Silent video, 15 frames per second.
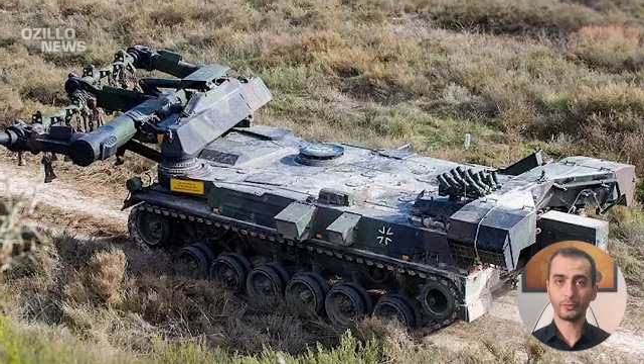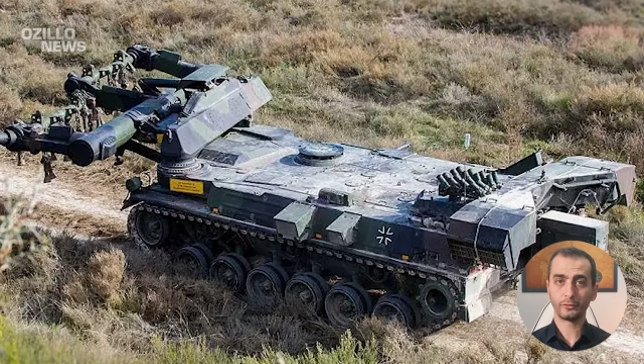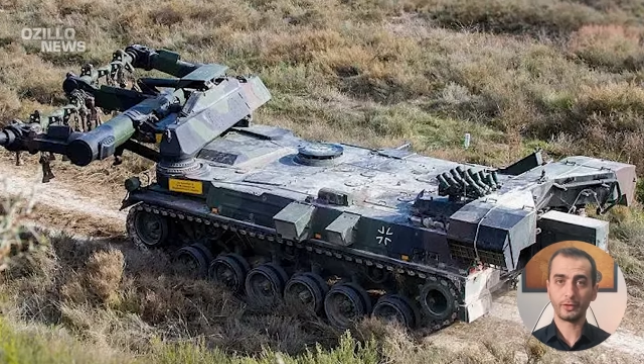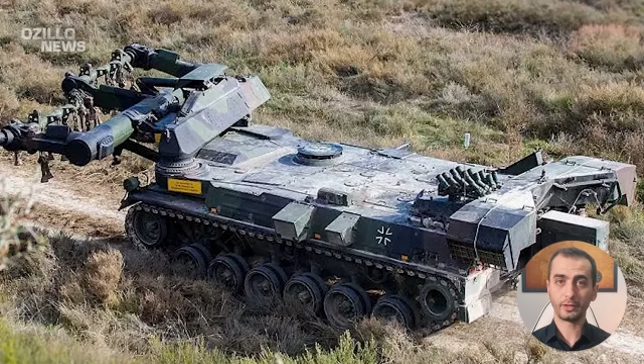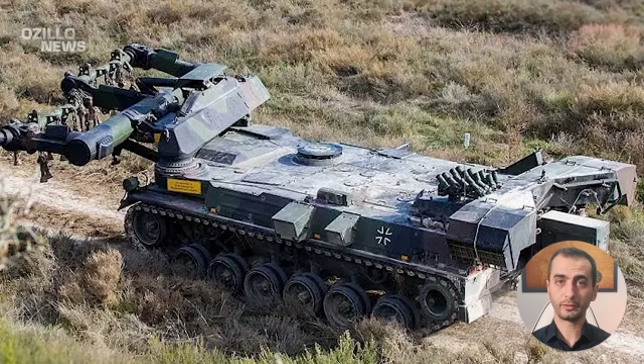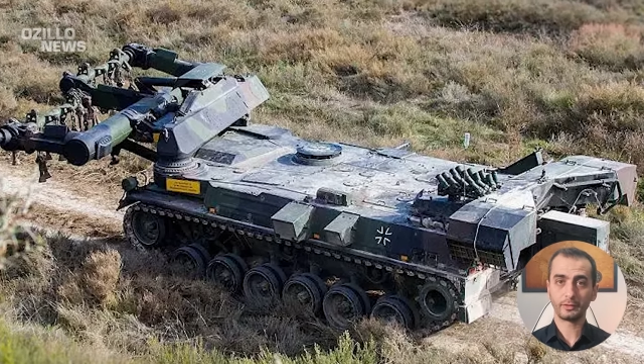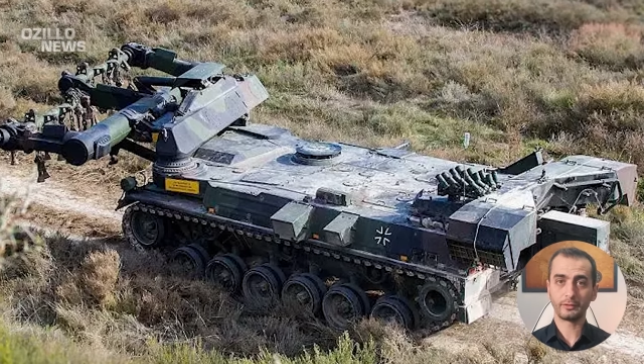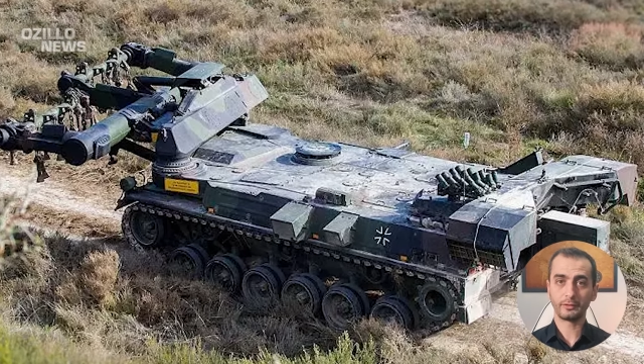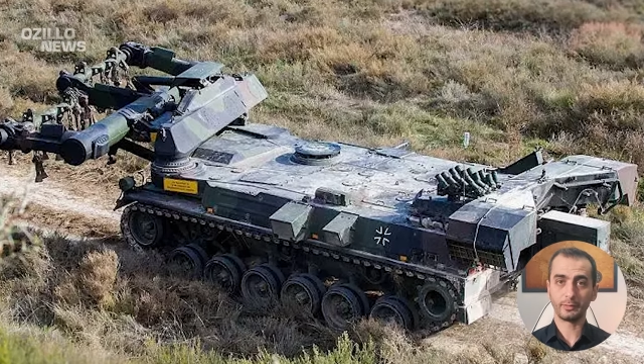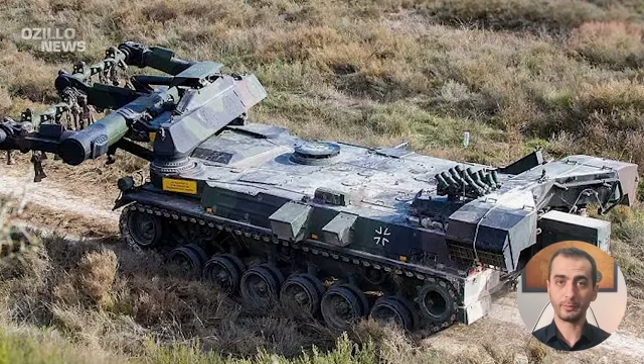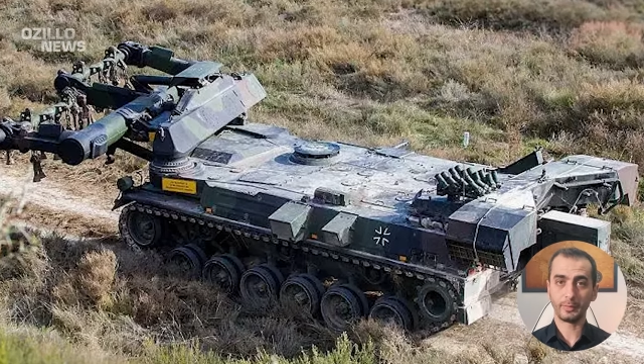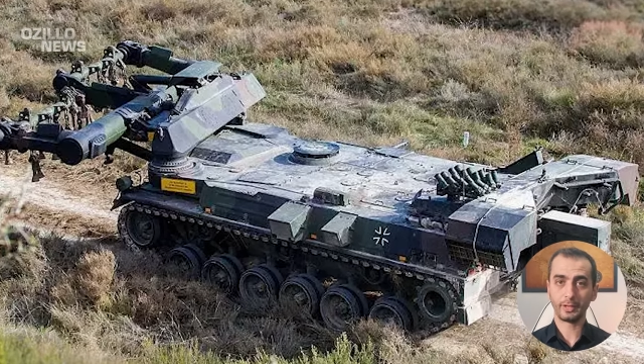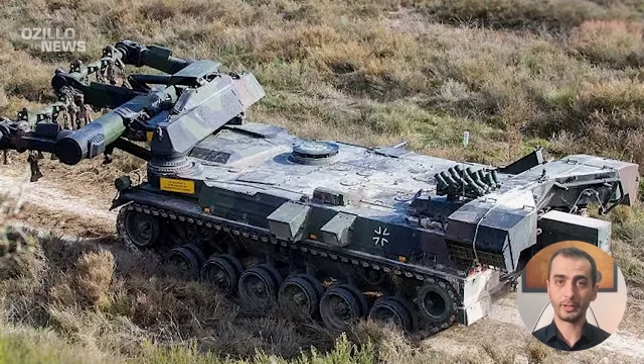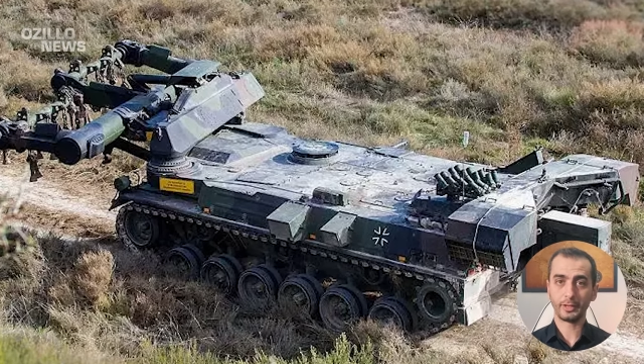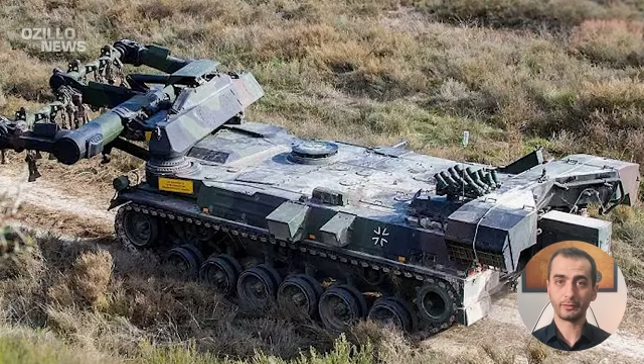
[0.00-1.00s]
protected
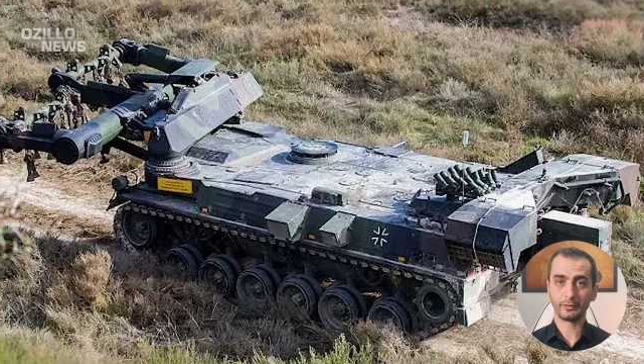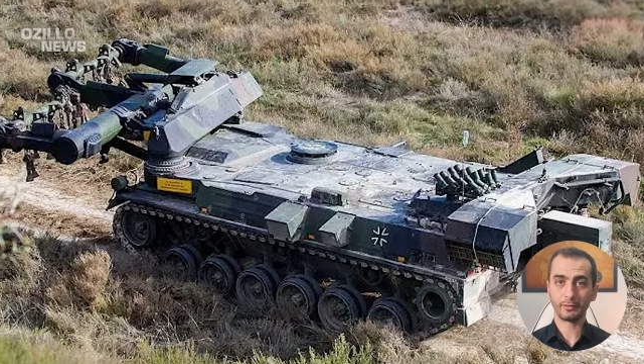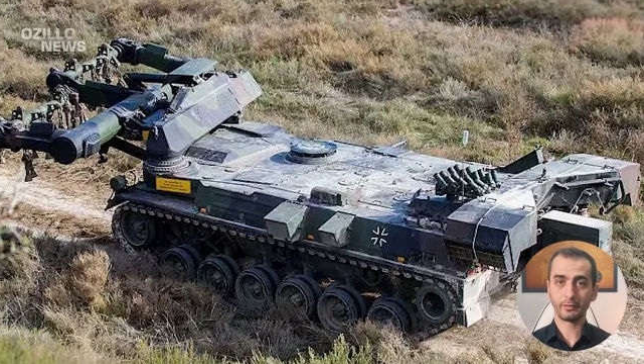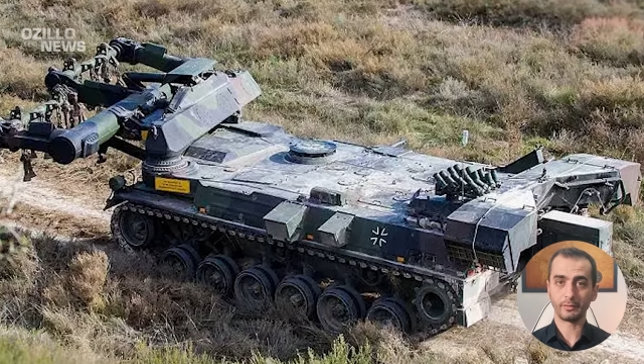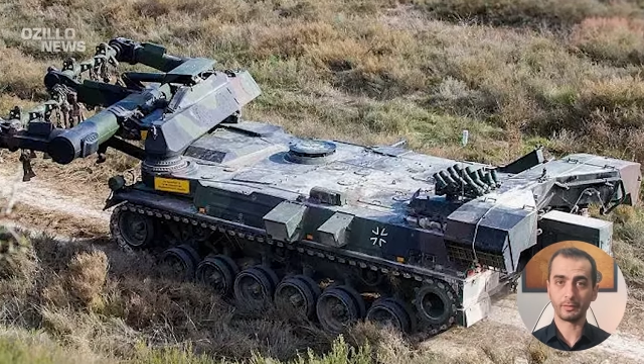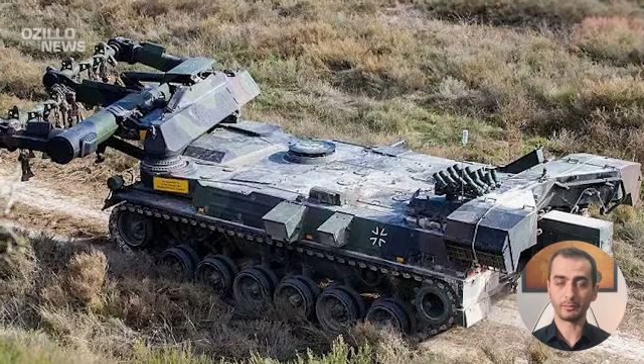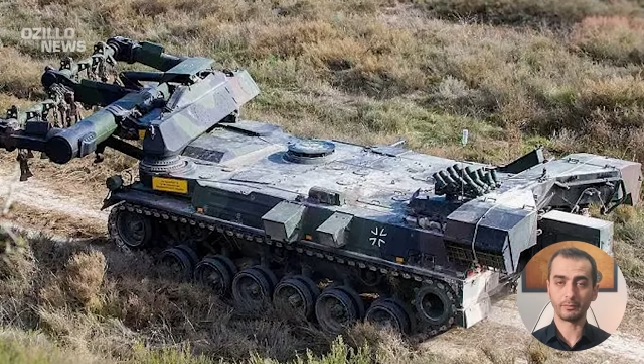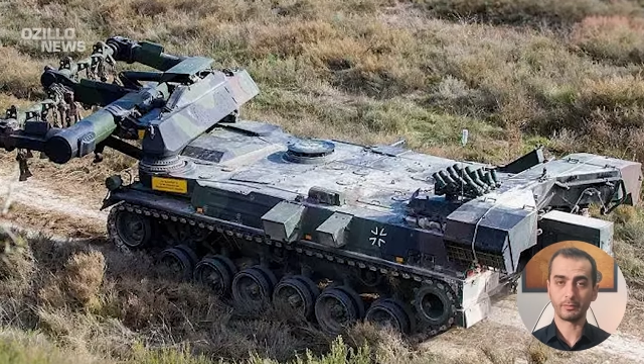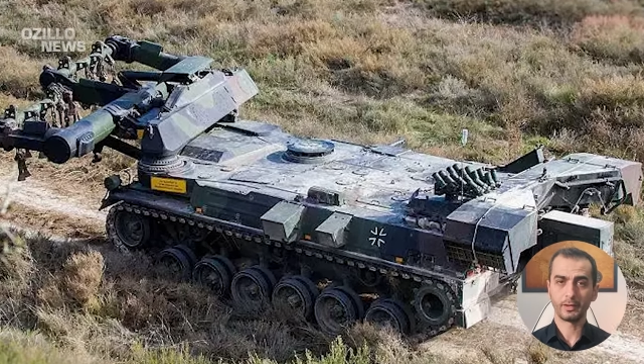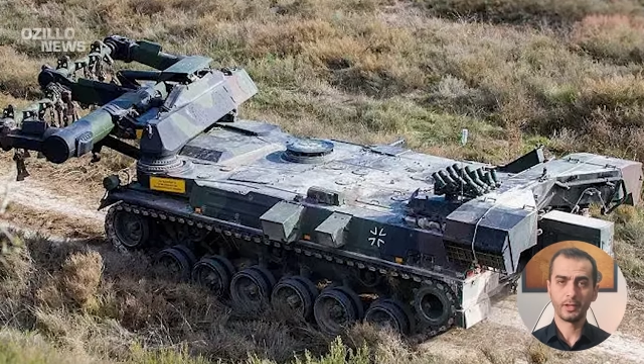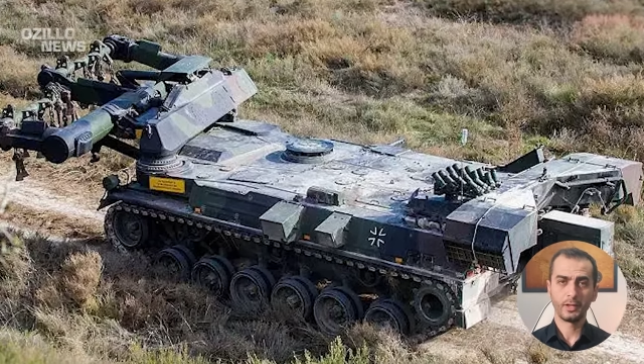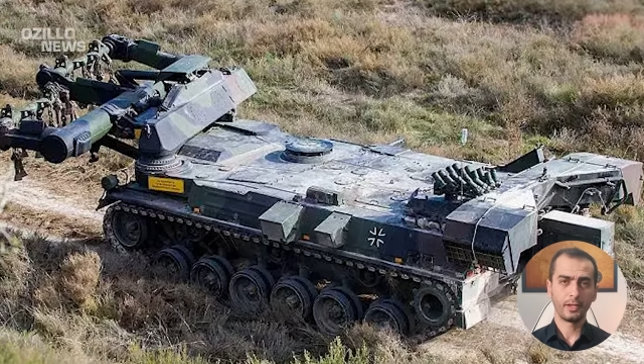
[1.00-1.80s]
demining systems,